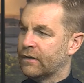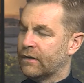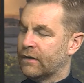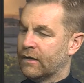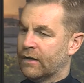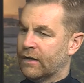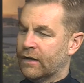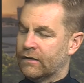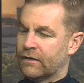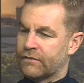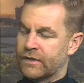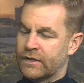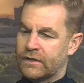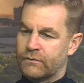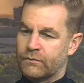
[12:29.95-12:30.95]
And I
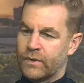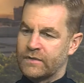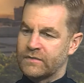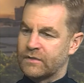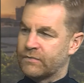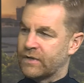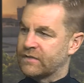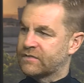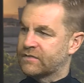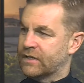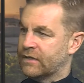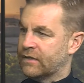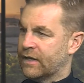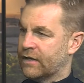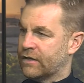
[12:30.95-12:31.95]
think if Wednesday fans see
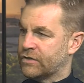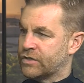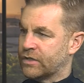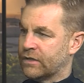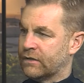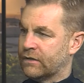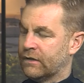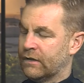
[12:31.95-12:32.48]
the energy and